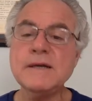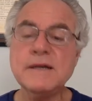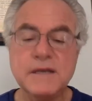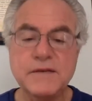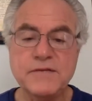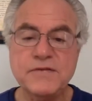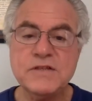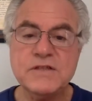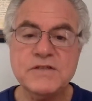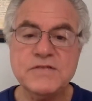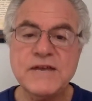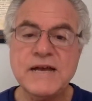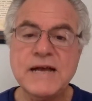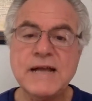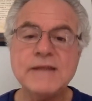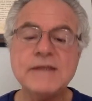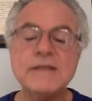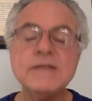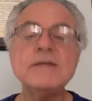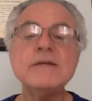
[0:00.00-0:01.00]
If it's
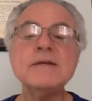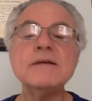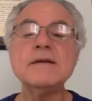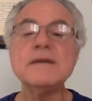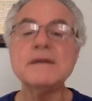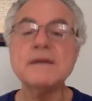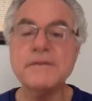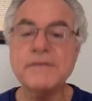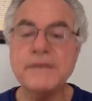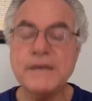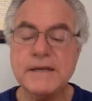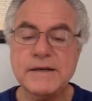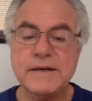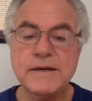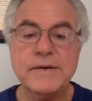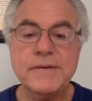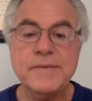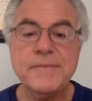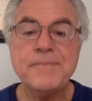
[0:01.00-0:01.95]
valid, then